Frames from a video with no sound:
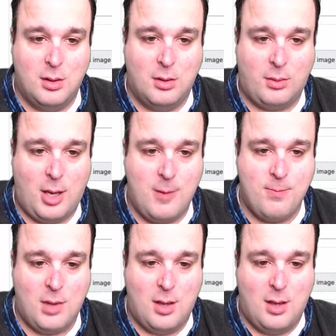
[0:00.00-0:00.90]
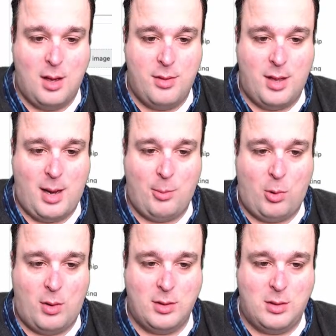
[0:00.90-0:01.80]
okay? And then I'm
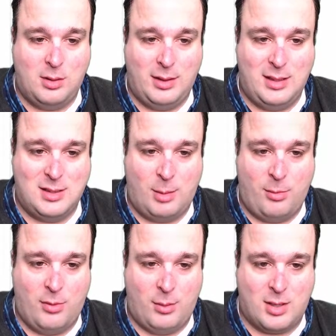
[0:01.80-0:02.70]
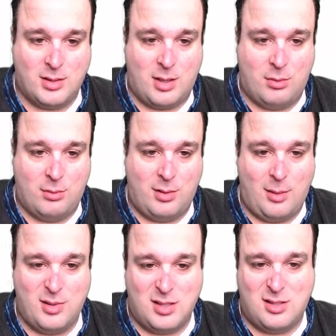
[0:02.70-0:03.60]
going to delete some of it because
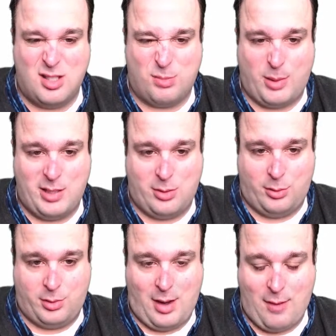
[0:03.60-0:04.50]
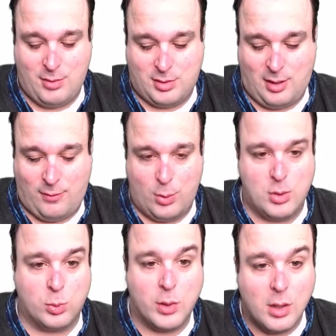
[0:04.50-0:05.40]
this is just placeholder. Obviously, if it
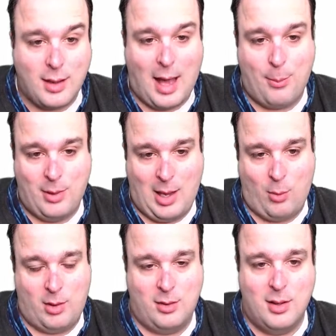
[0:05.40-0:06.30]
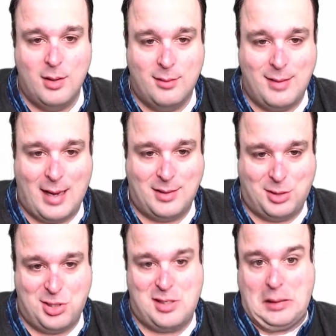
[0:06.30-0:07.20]
was real copy, I would not
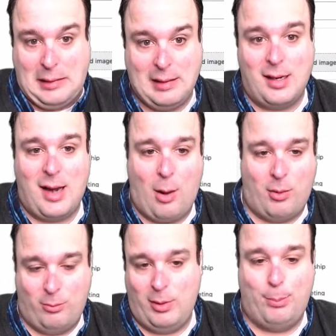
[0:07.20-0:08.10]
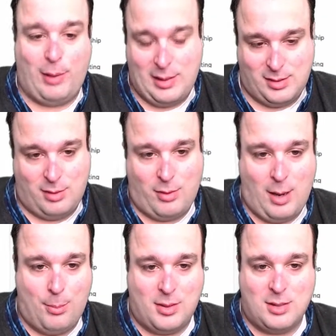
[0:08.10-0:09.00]
just delete it, I would replace it,
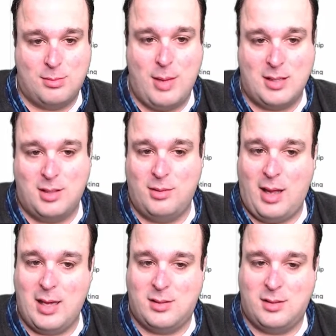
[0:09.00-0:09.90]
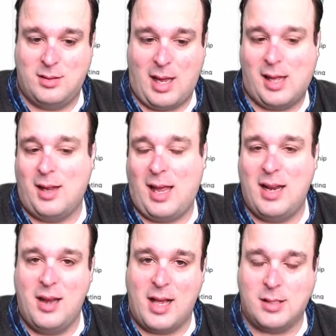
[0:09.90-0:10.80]
right? But this makes it nice. It's kind
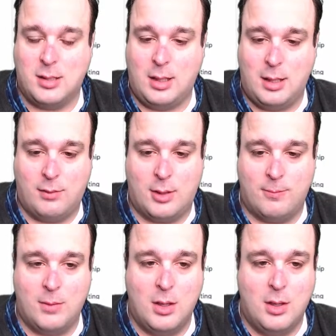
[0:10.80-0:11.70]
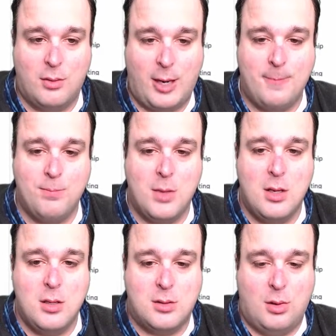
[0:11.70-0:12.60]
of nice and even, right?
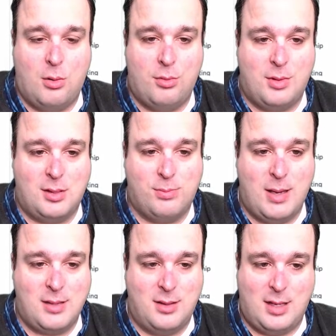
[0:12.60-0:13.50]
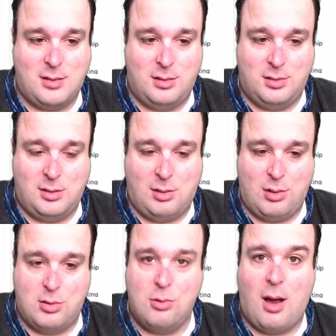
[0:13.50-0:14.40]
So this makes a nice little sort
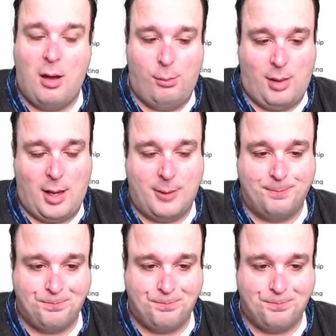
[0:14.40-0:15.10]
of two-column block.